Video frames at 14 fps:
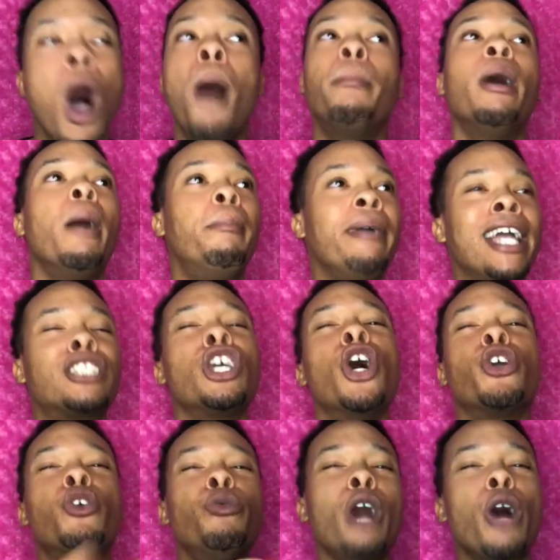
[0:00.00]
But bitch,
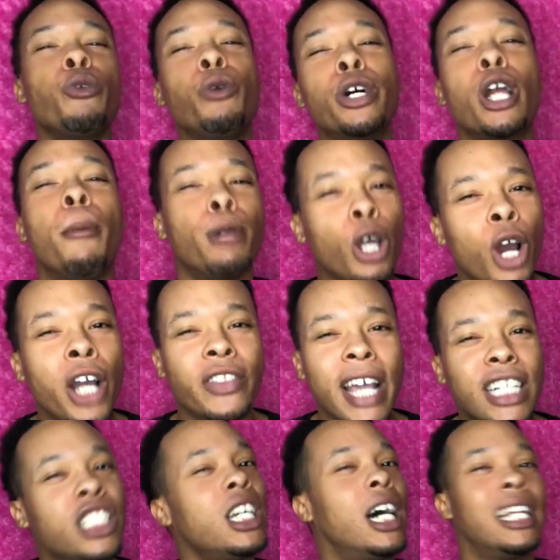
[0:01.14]
you know you could have blurred that
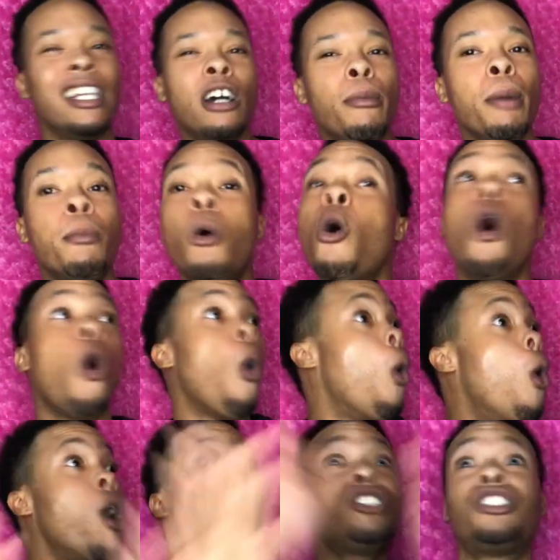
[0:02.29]
shit a little bit more
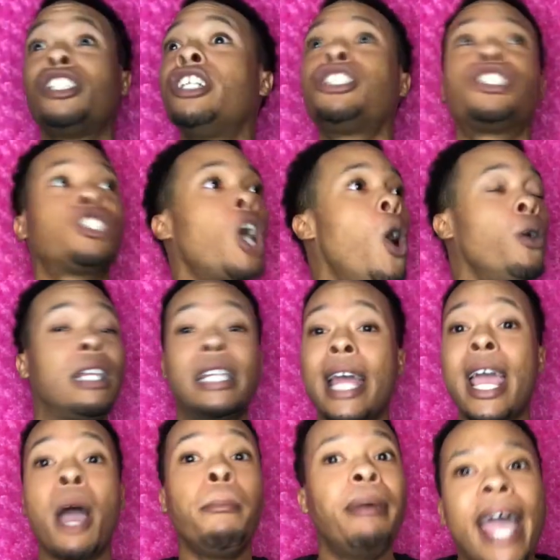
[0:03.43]
or just showed the
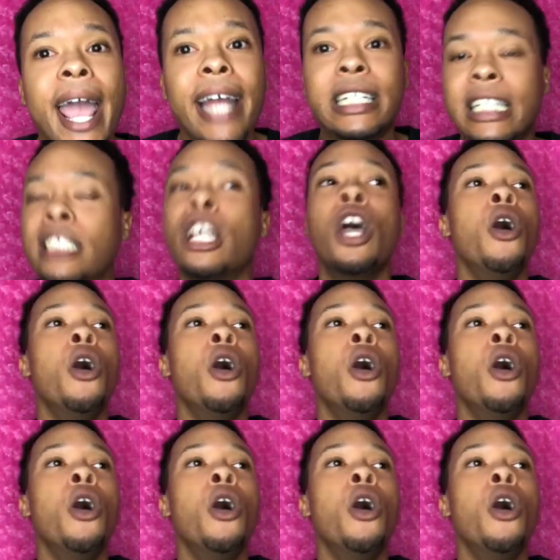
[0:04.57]
damn pages.